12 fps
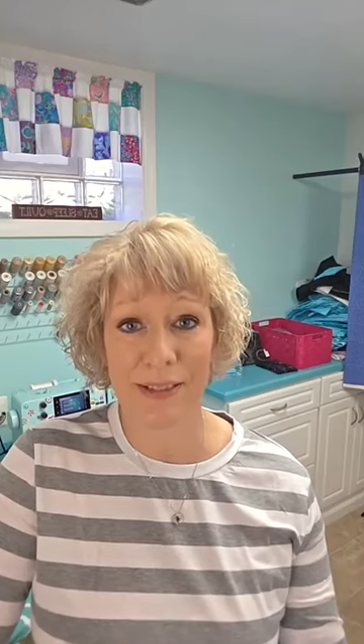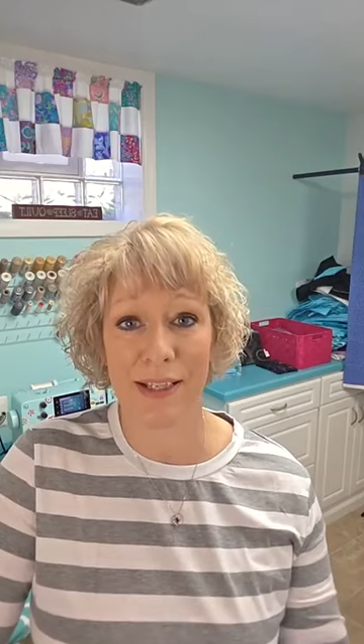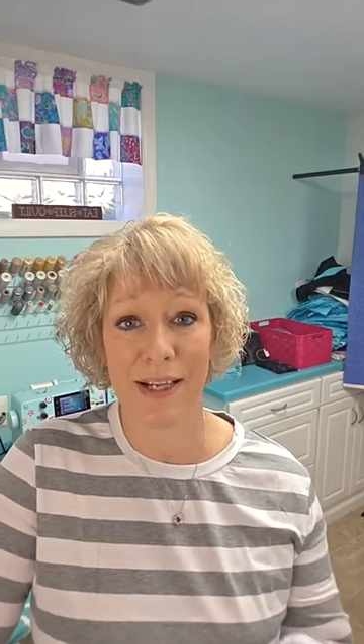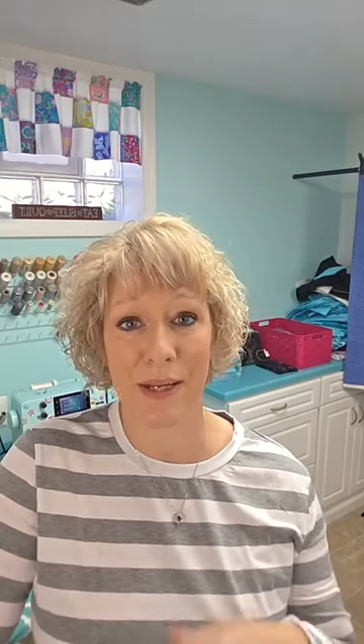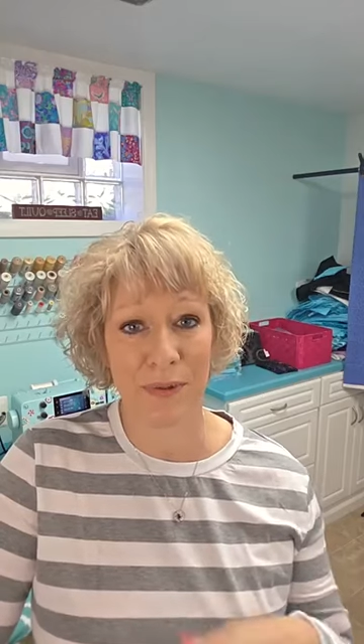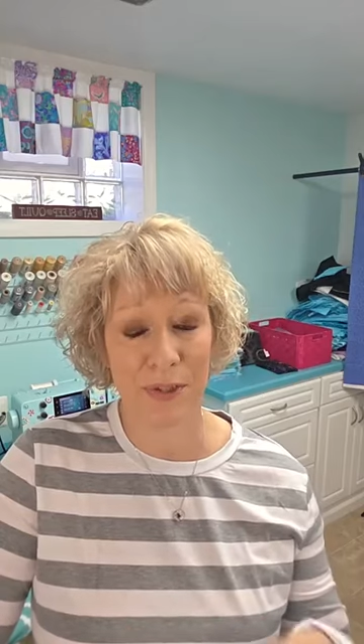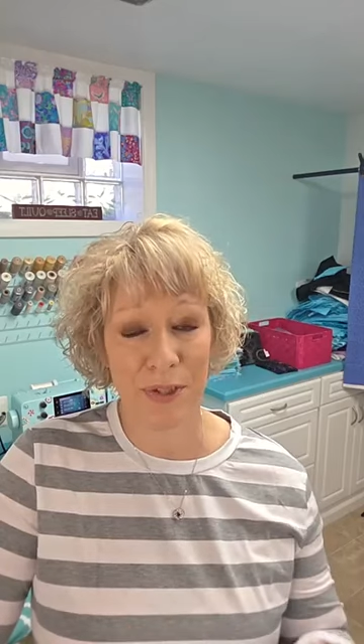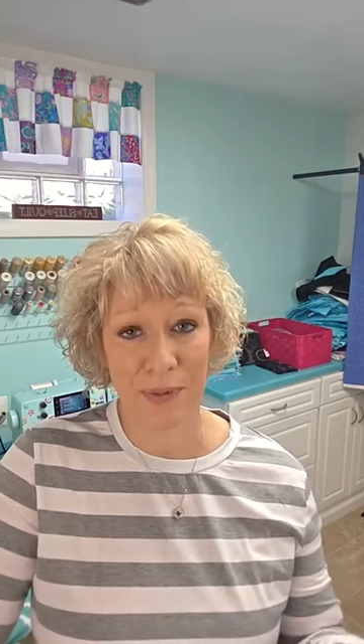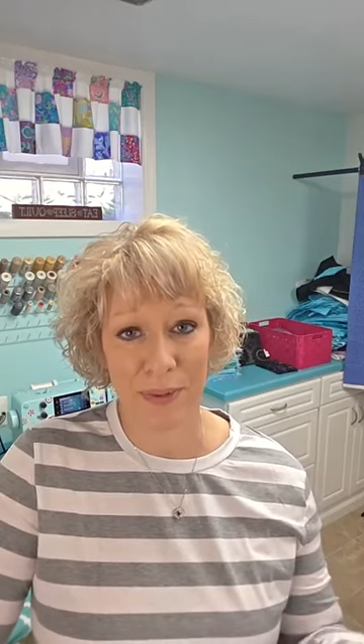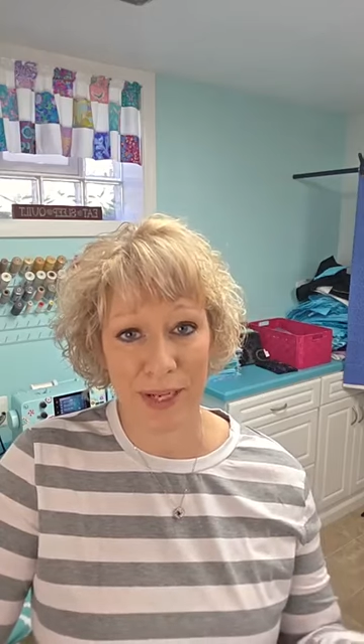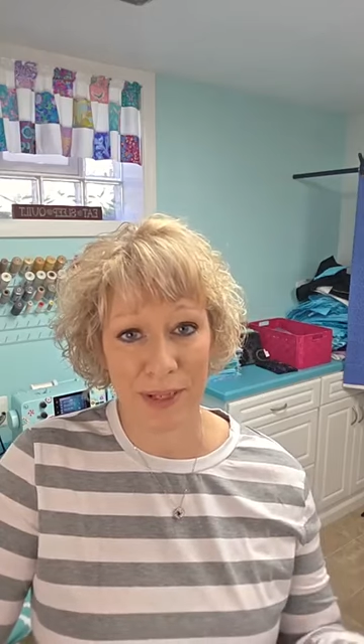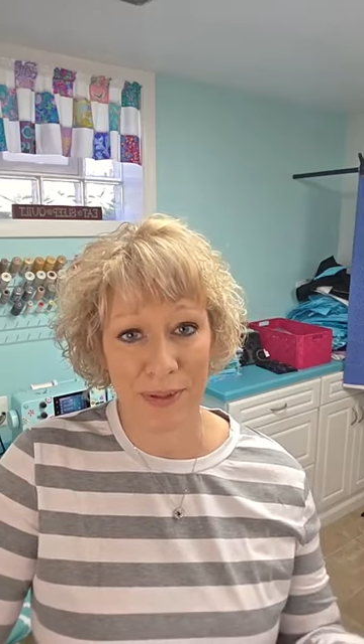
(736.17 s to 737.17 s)
and I will ship
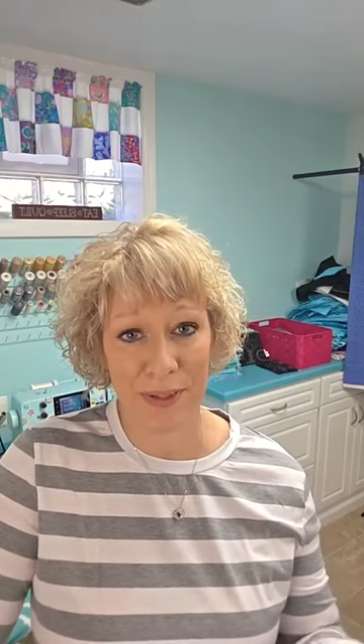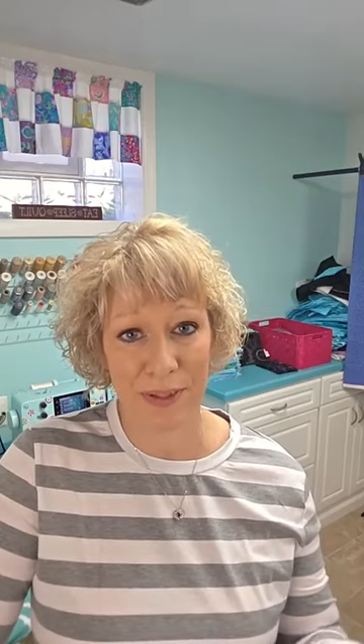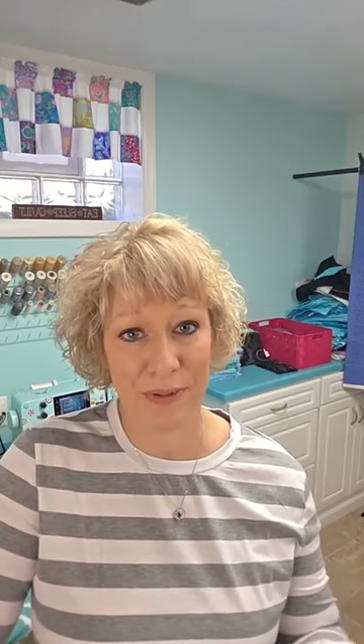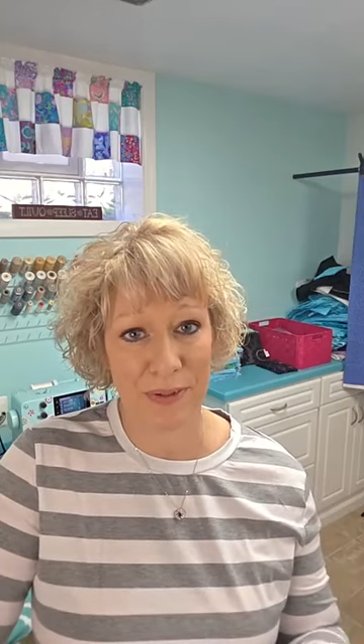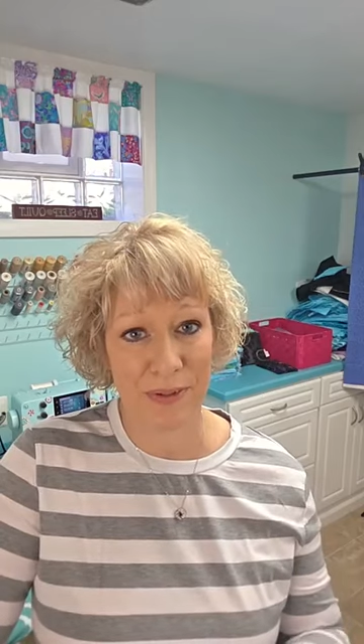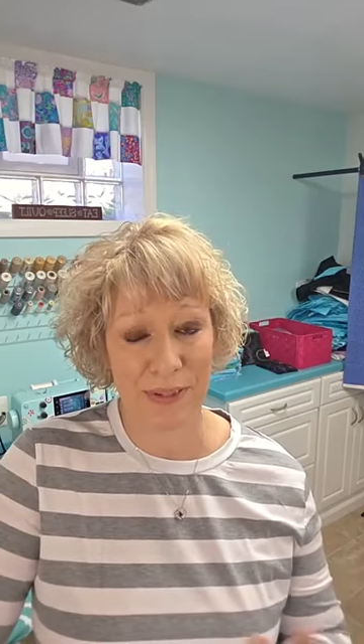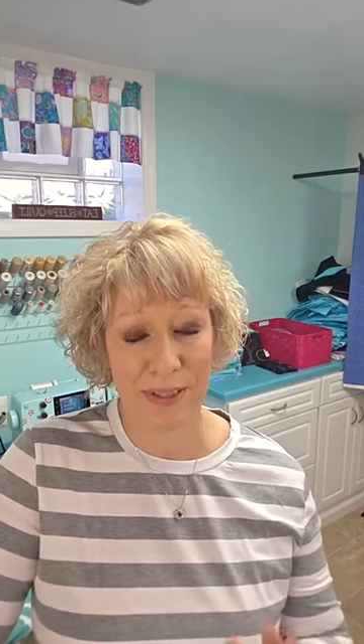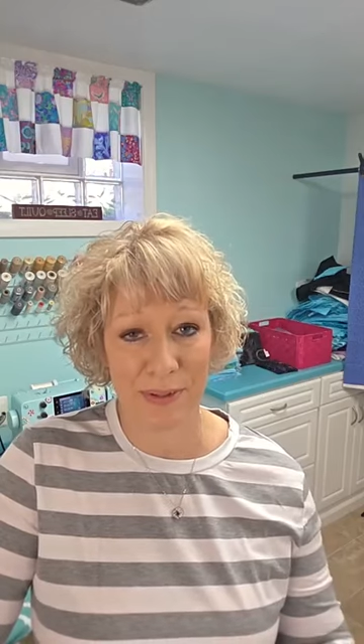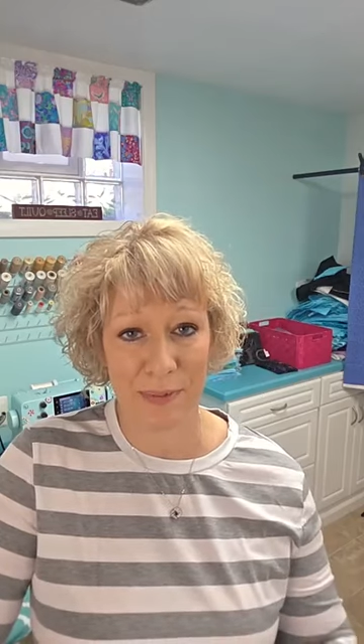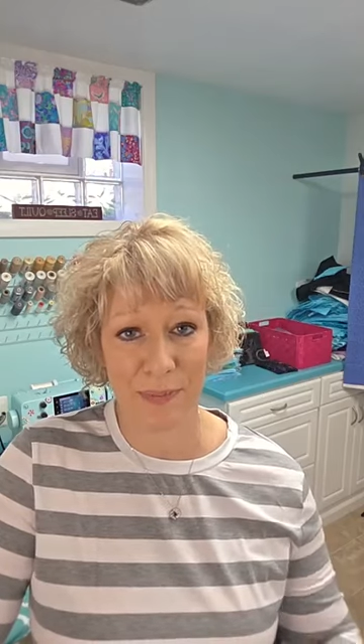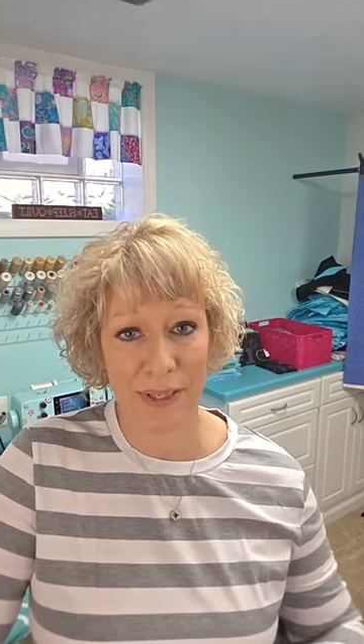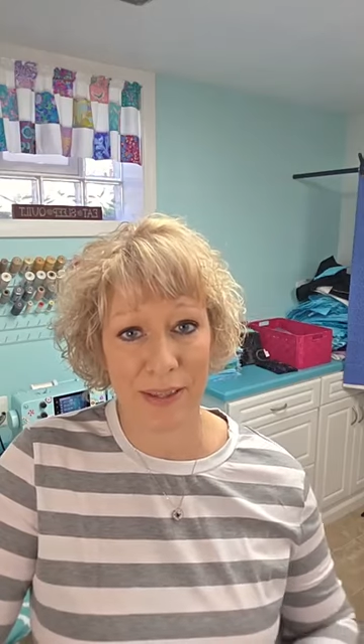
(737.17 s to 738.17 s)
it out to you just as
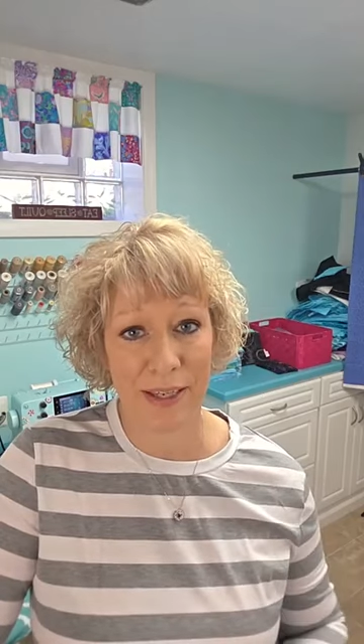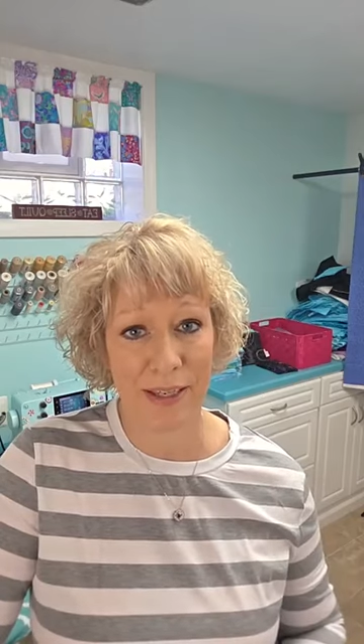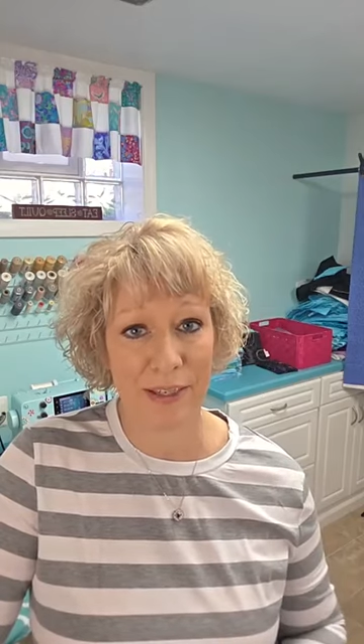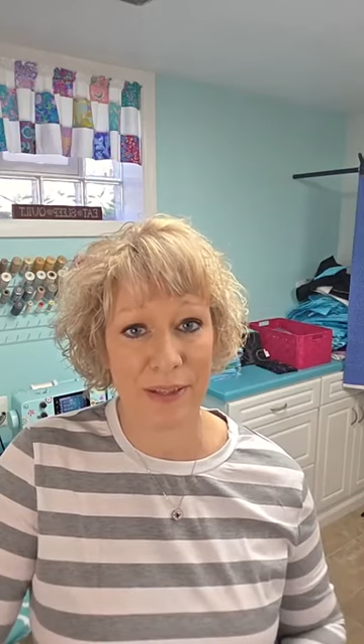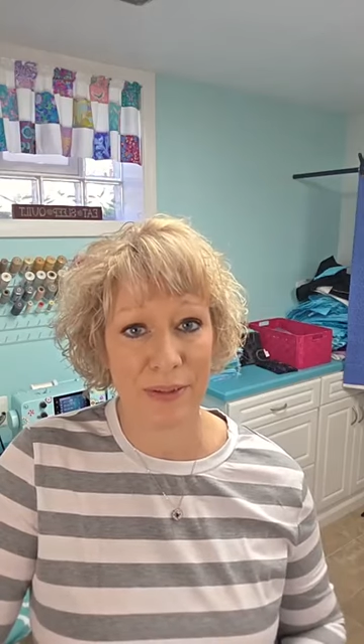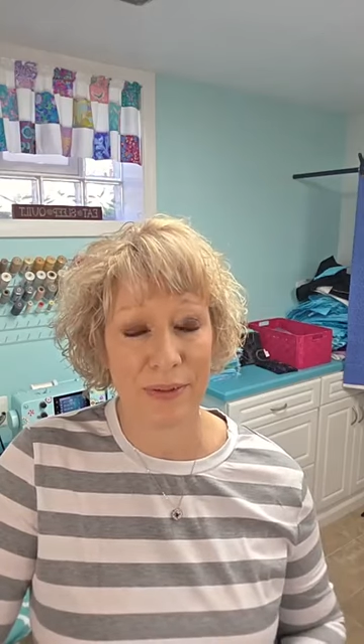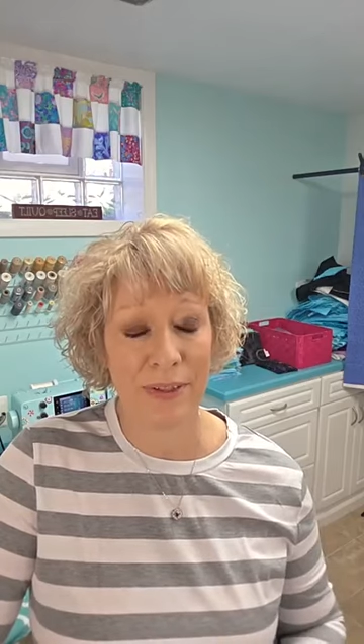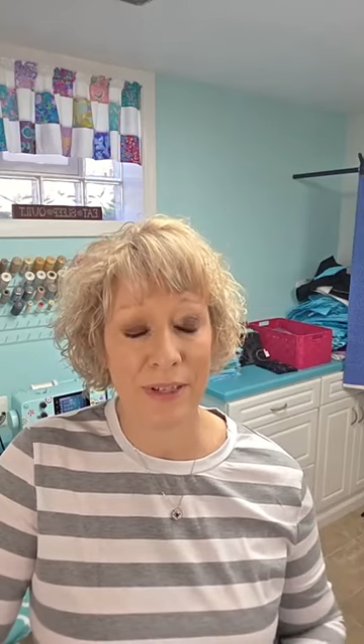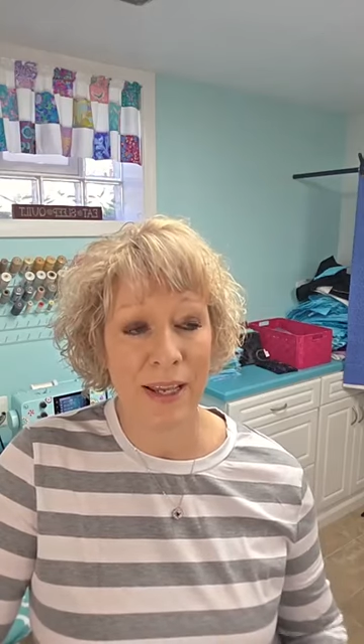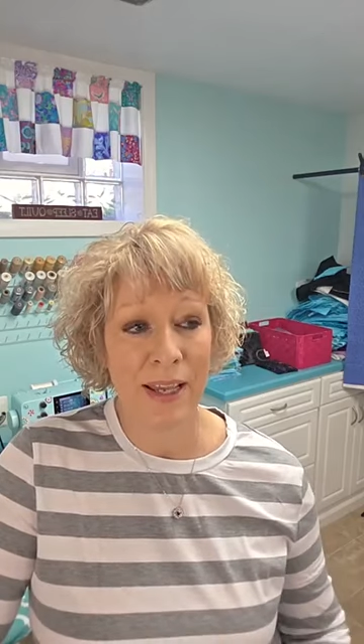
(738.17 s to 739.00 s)
a big thank you.